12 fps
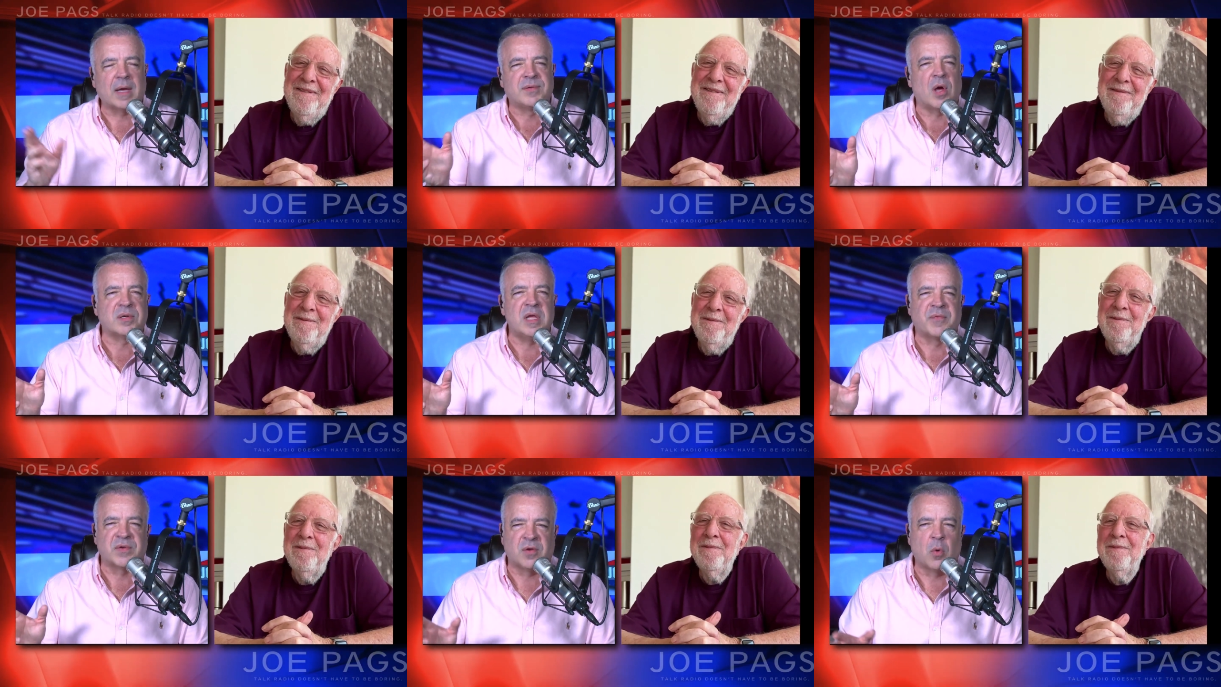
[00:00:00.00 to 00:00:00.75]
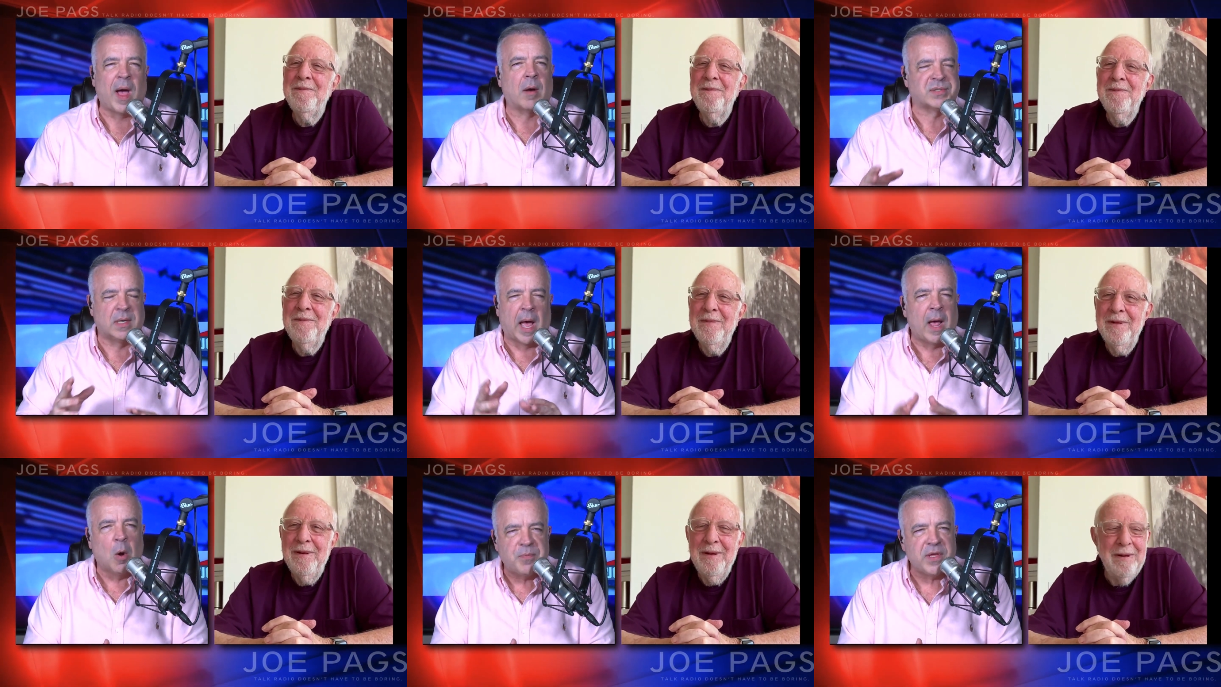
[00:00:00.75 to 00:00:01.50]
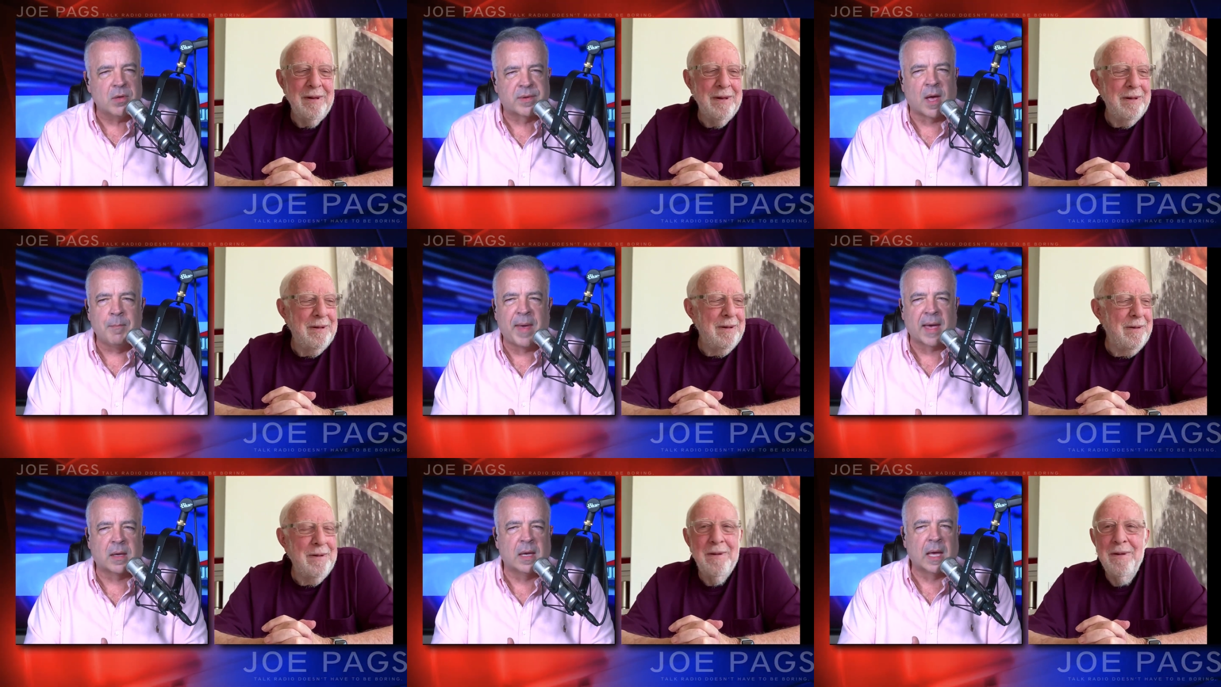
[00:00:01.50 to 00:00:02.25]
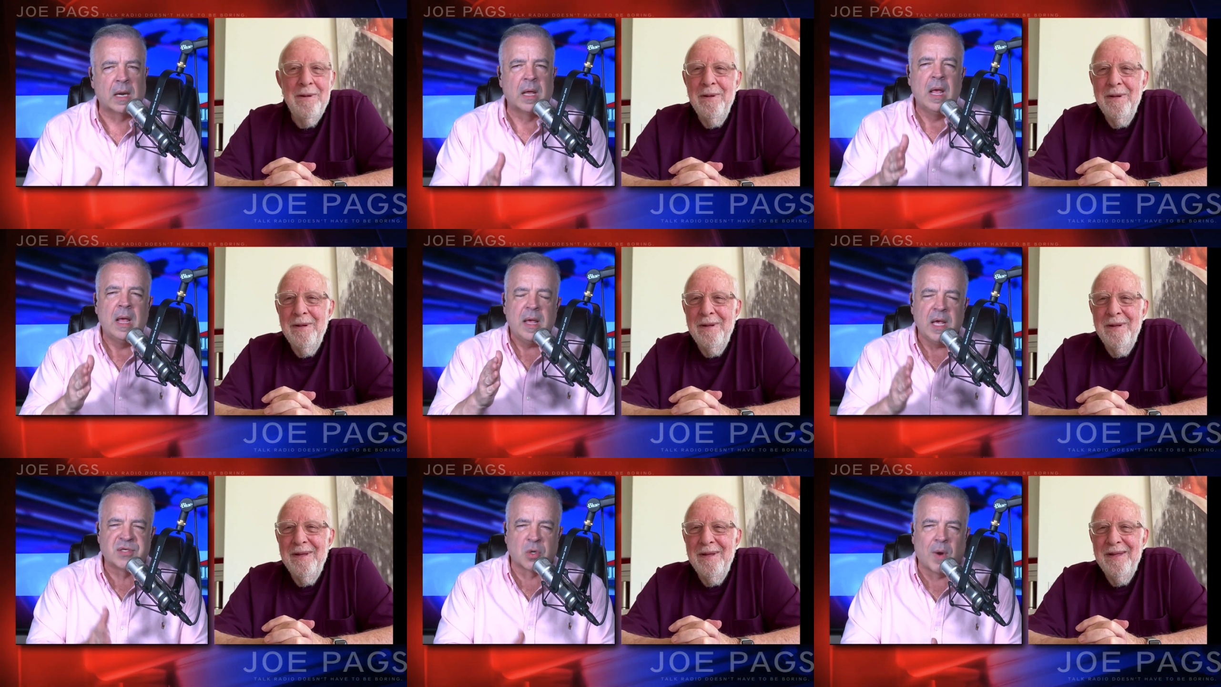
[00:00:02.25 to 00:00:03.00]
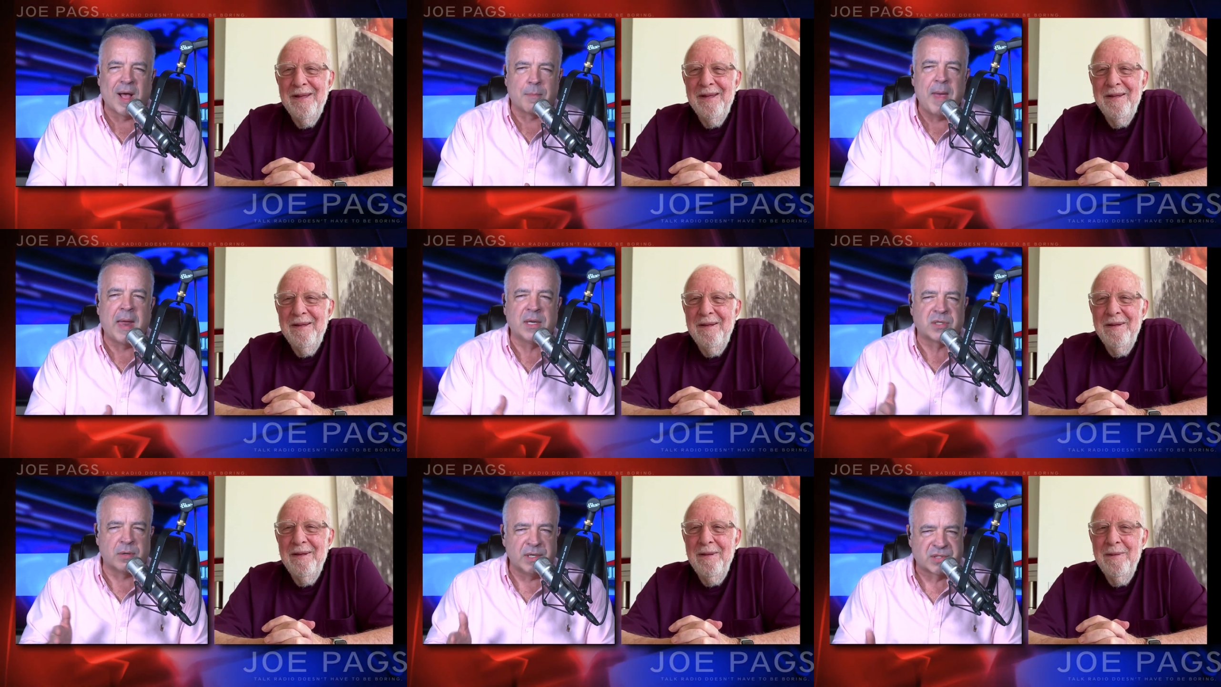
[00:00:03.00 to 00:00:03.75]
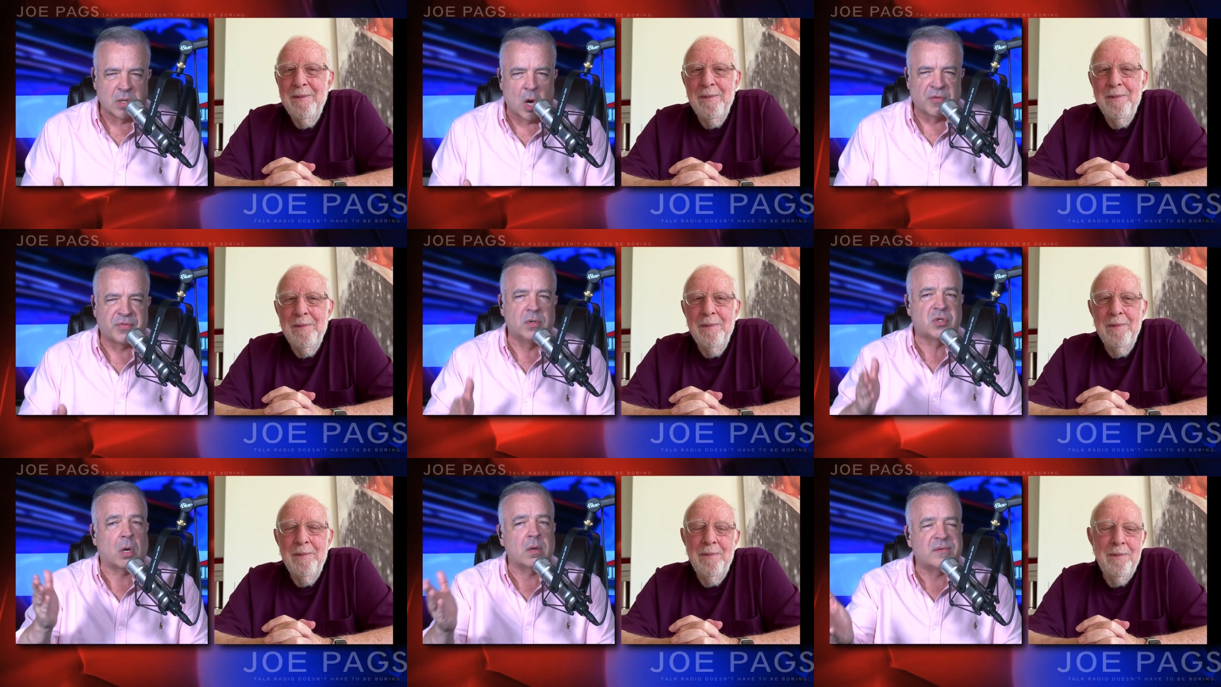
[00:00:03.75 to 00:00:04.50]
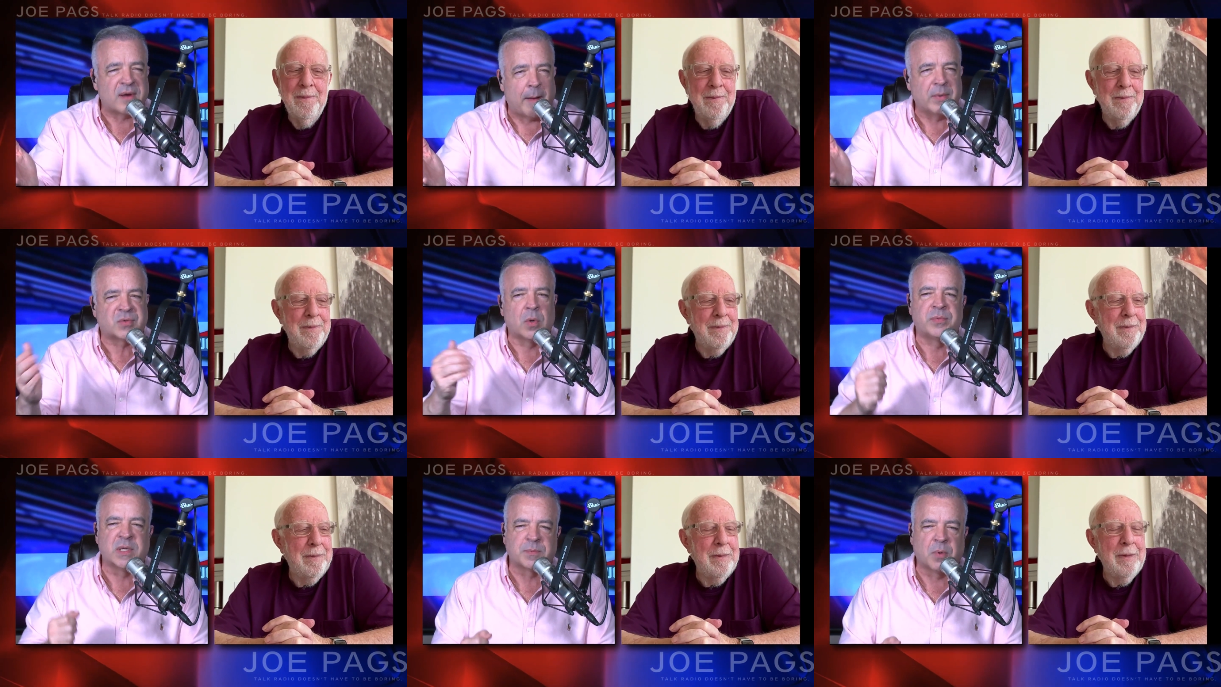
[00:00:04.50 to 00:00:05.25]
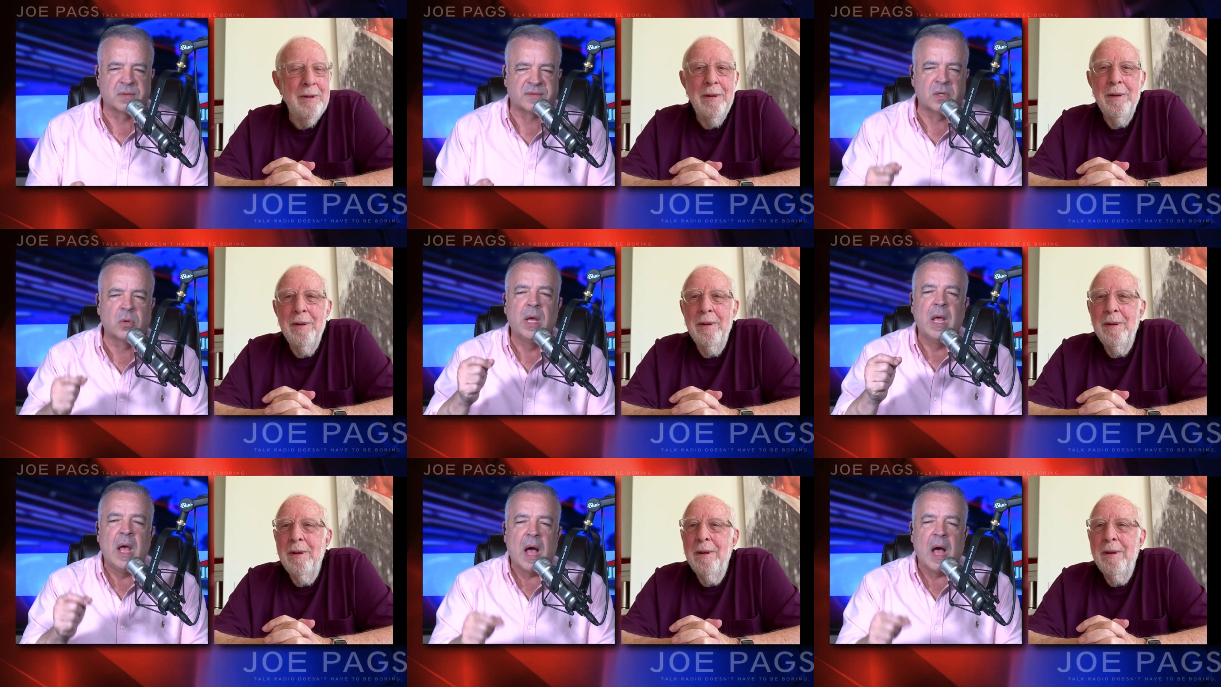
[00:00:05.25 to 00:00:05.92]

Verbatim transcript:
Speaker 1: I could talk to you for two hours, and I hope that you'll come back again. He's a rock manager. He's an author. Charlie Thomas wrote this book, too.